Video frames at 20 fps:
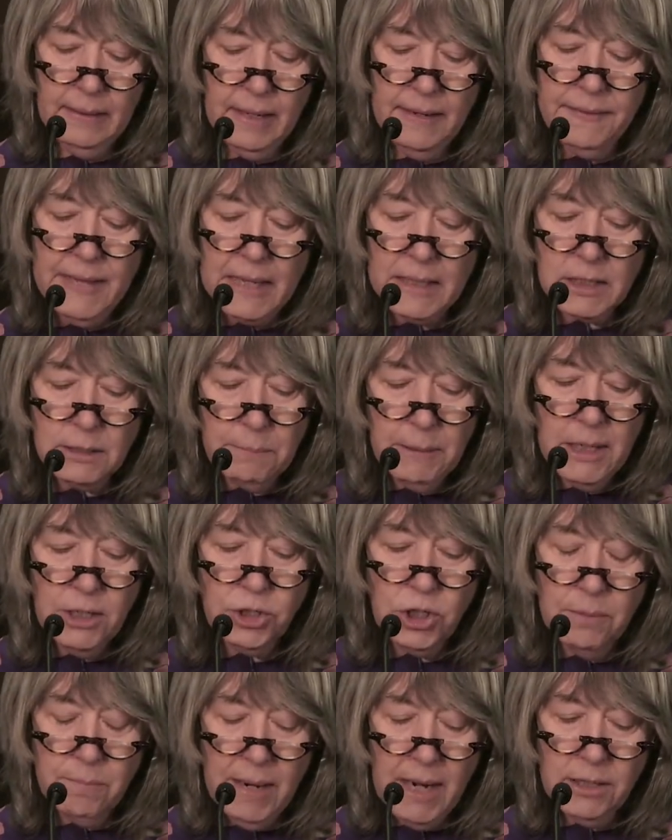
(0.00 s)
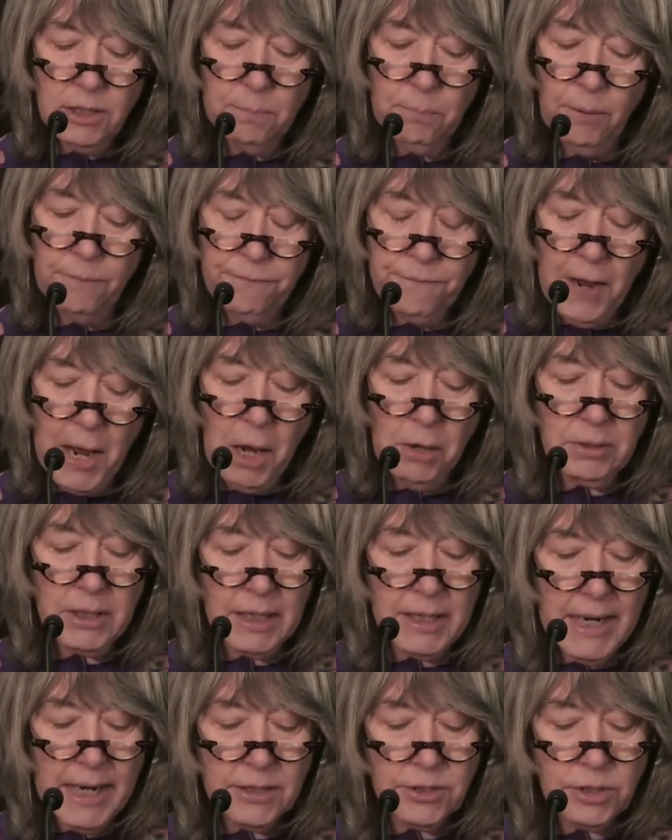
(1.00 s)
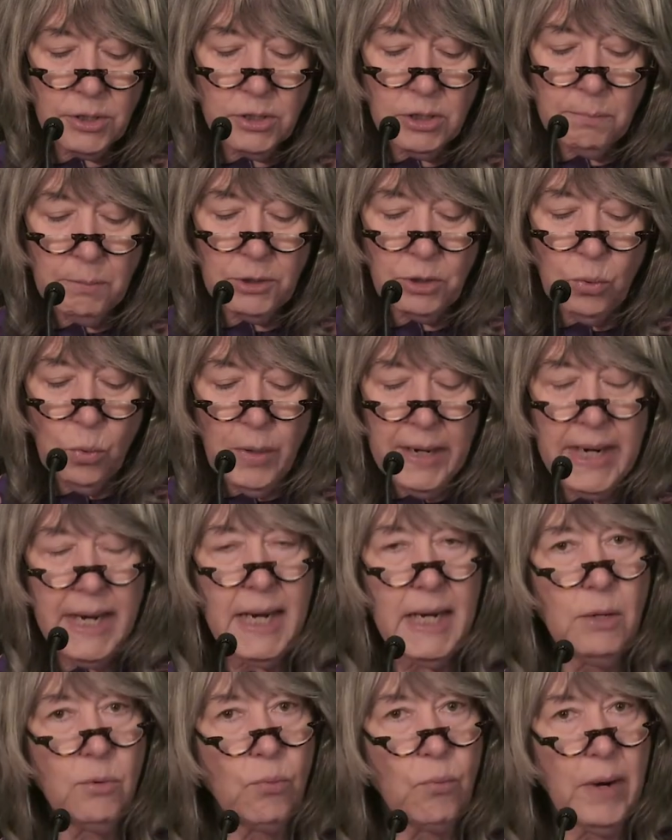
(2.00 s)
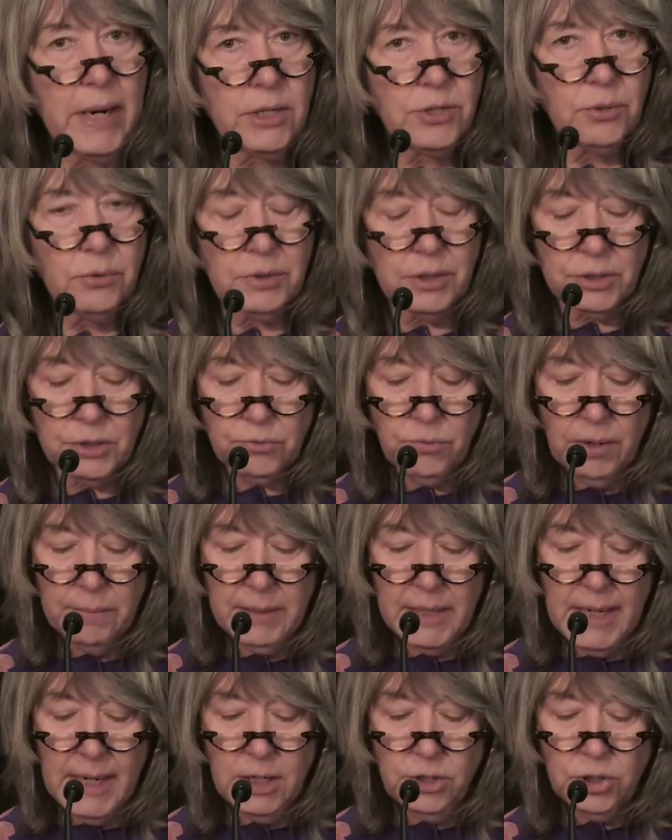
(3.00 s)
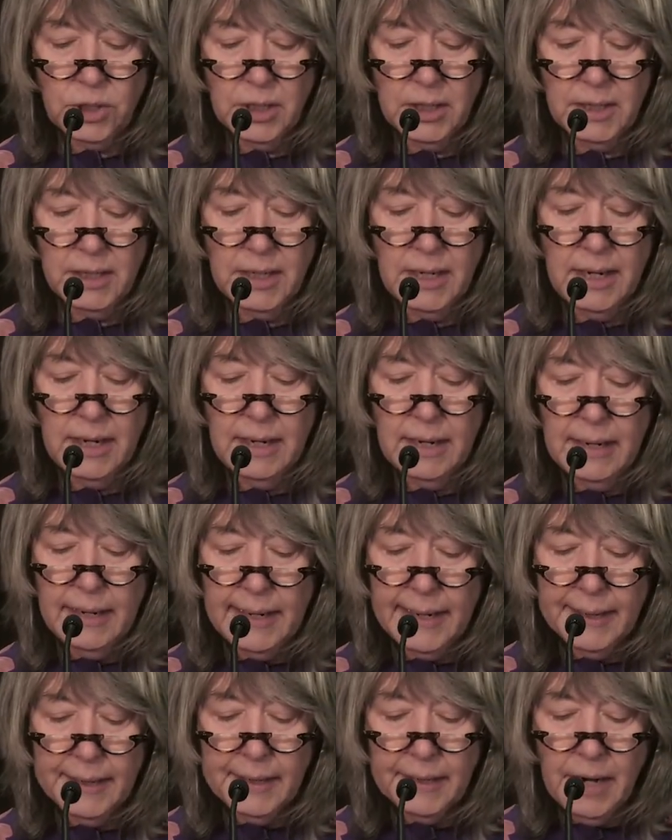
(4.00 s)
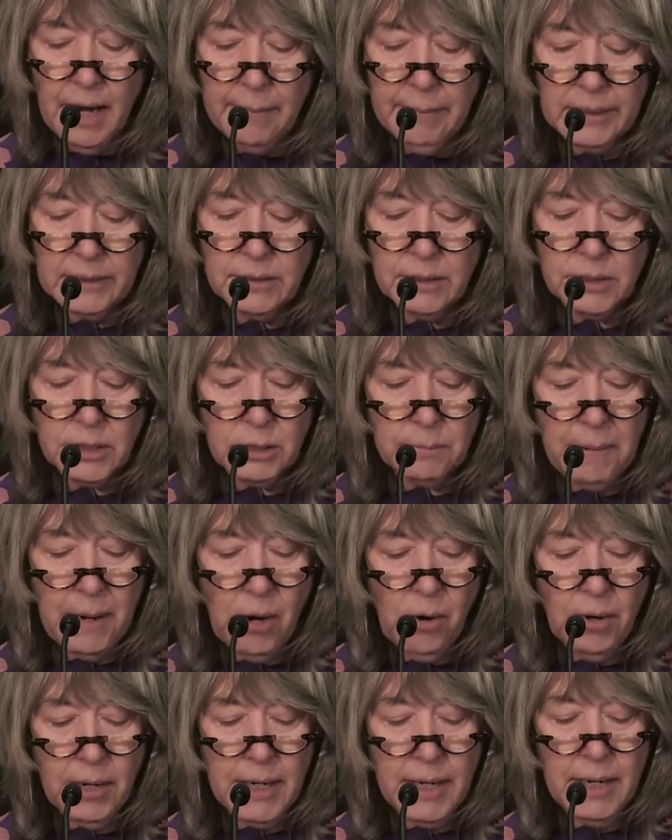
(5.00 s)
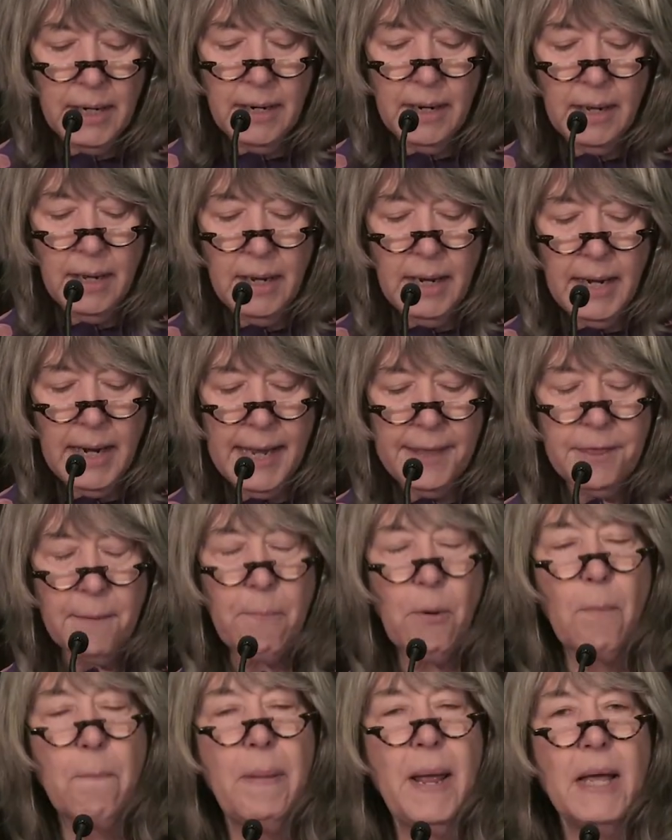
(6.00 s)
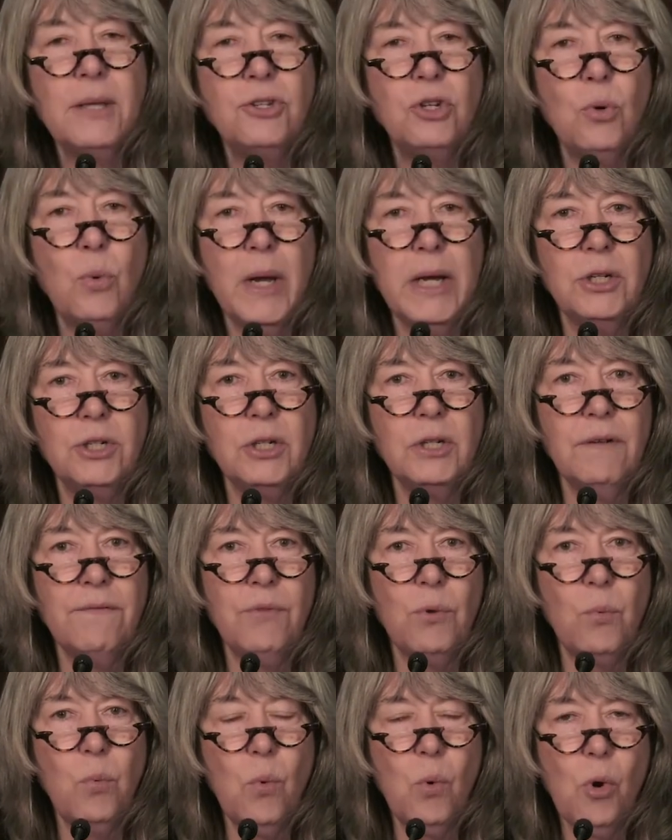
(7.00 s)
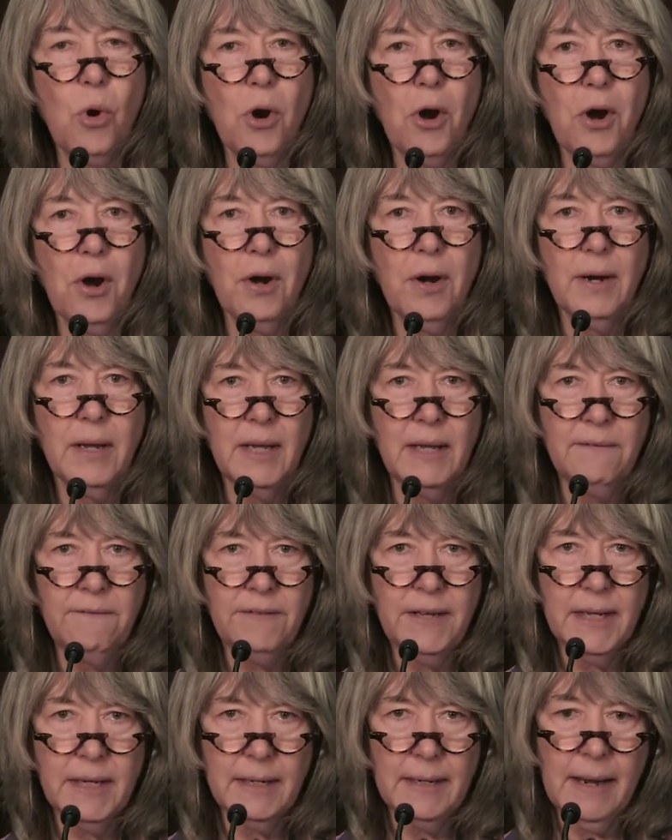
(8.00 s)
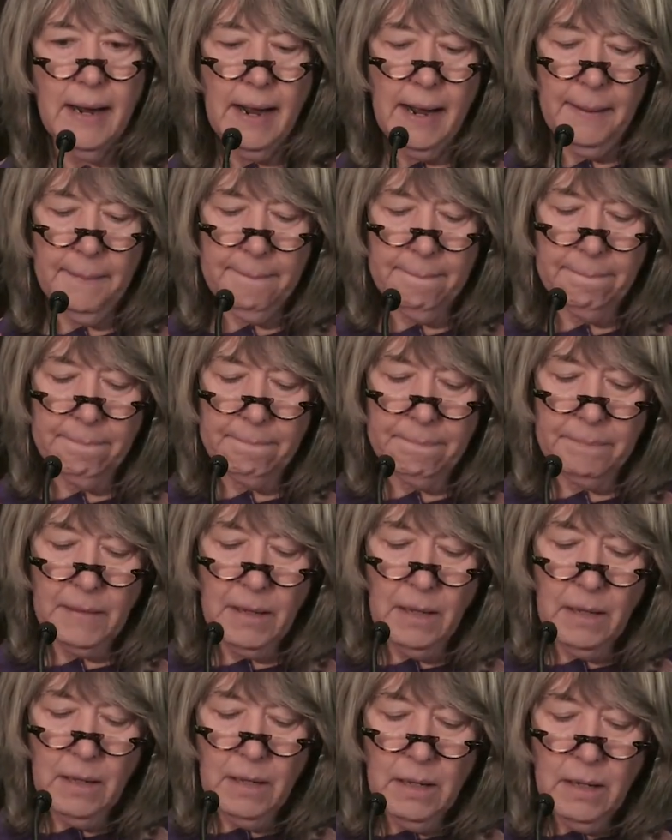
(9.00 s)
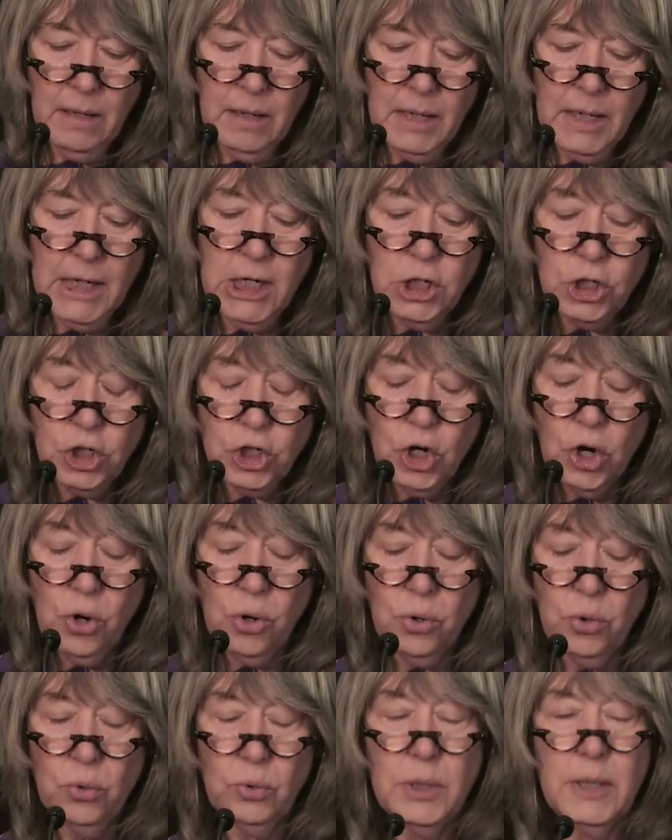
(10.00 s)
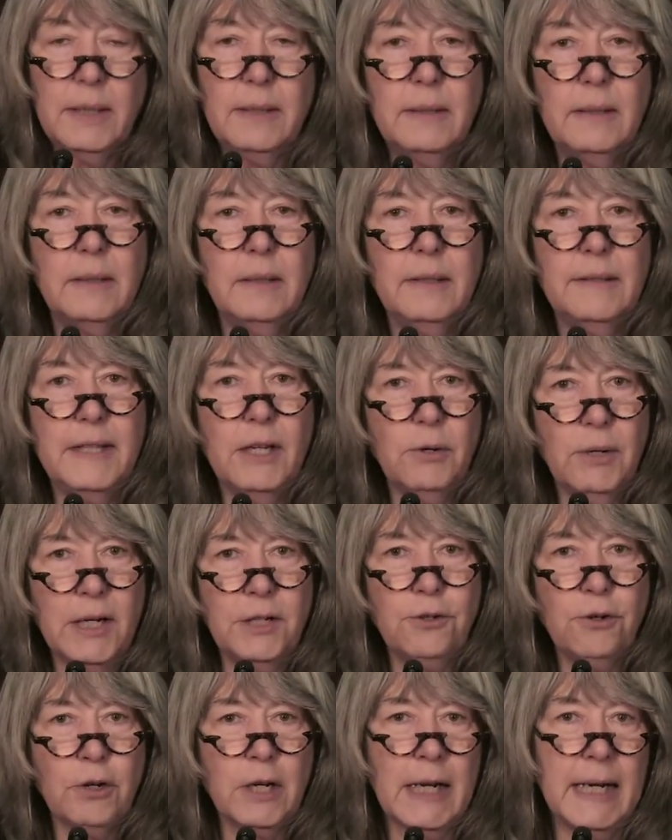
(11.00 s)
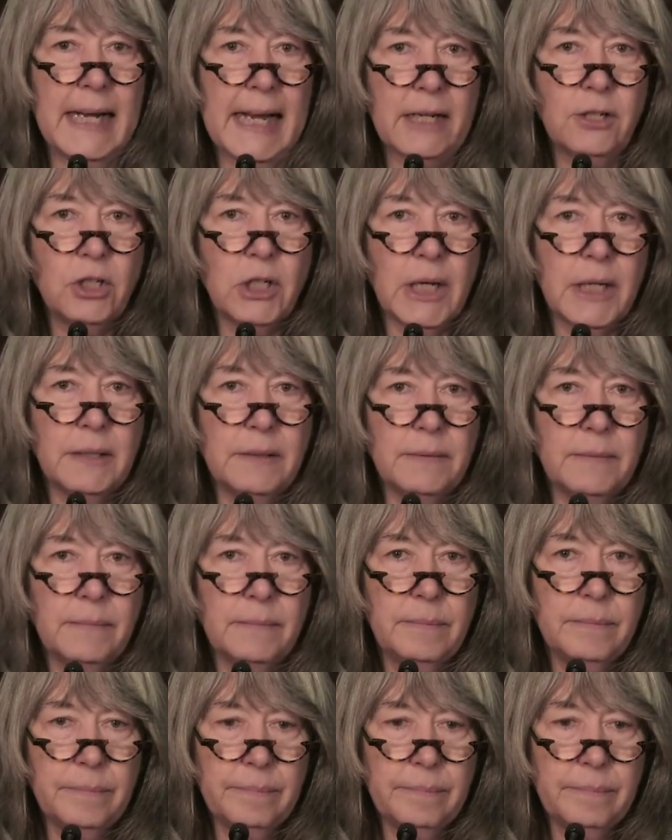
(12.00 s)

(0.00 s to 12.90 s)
In that speech, he made the profound connections between racial discrimination, economic disparity, and the perpetuation of the war in Vietnam. He showed their interconnection.